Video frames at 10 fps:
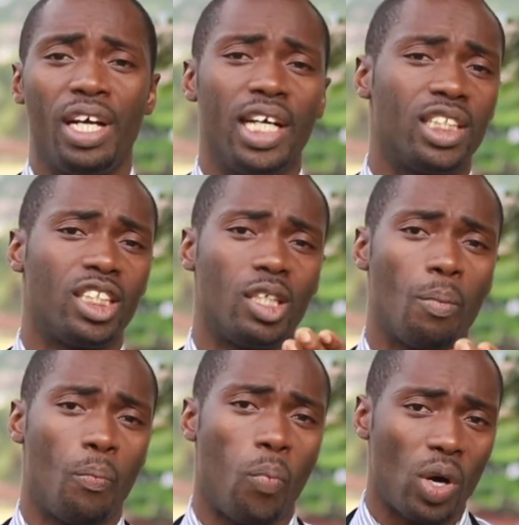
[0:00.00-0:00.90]
it is
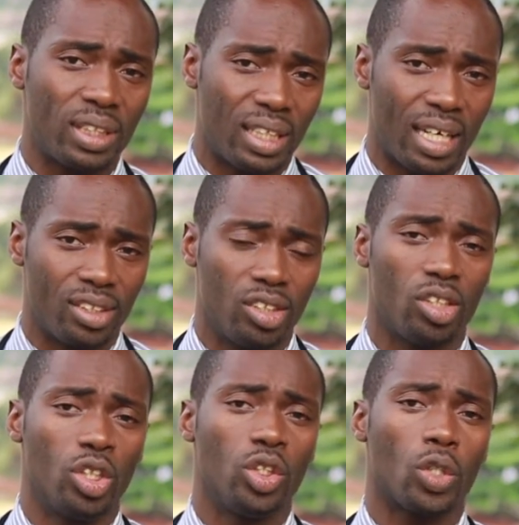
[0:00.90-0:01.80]
important
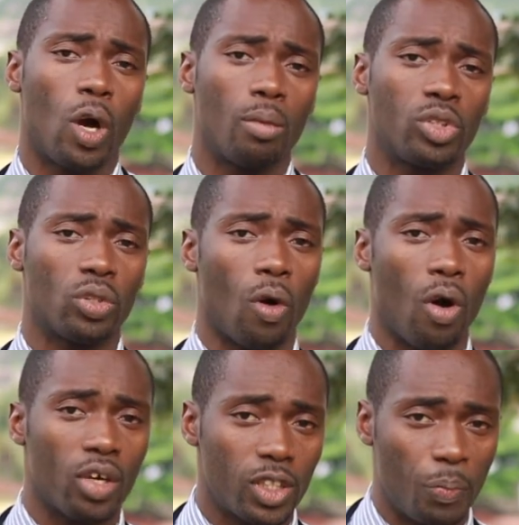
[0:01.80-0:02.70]
you come to the
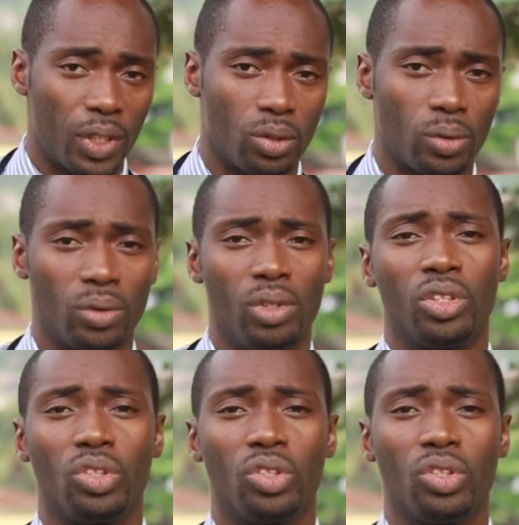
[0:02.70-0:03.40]
hospital